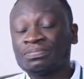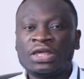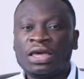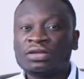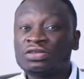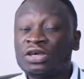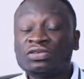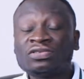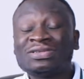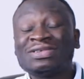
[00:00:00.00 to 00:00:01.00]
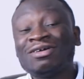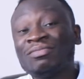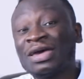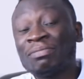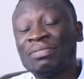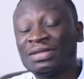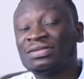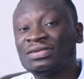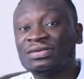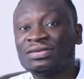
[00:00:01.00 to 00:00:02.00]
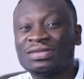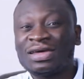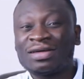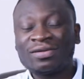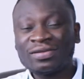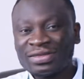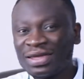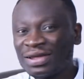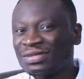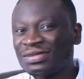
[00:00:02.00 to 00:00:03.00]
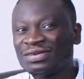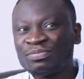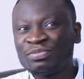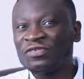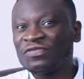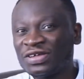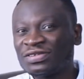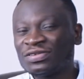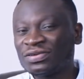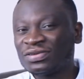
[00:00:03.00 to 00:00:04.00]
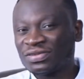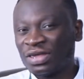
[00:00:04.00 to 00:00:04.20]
So I used to tell my mentees that contacting professors